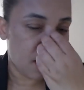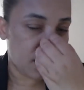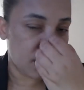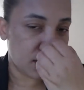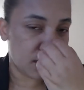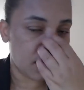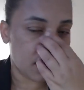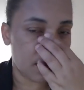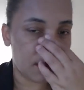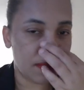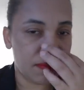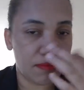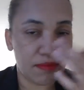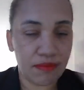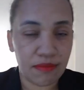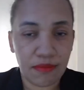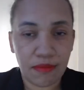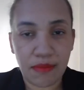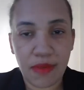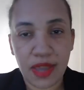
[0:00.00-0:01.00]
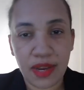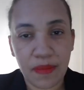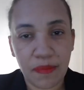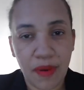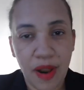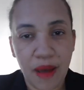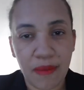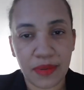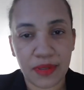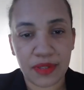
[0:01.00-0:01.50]
You solve many
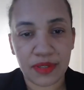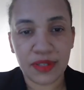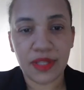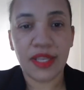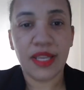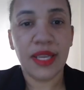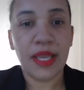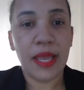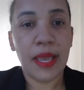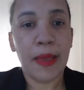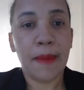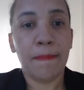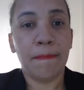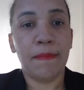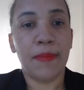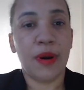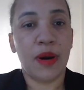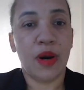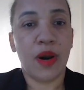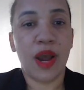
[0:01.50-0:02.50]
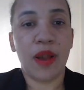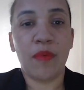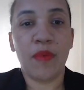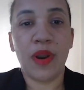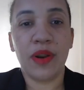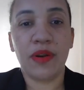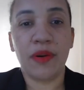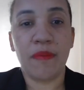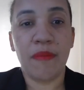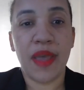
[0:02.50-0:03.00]
problems, but I
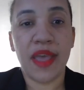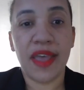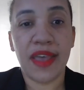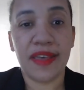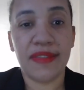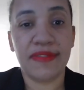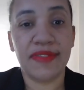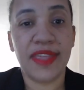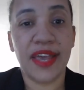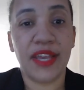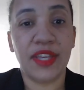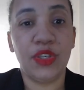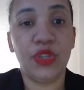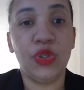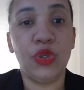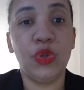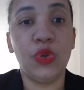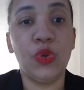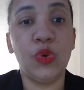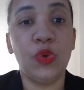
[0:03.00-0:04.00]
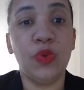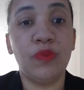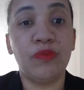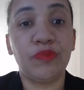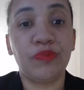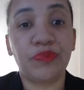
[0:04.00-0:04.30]
recommend that you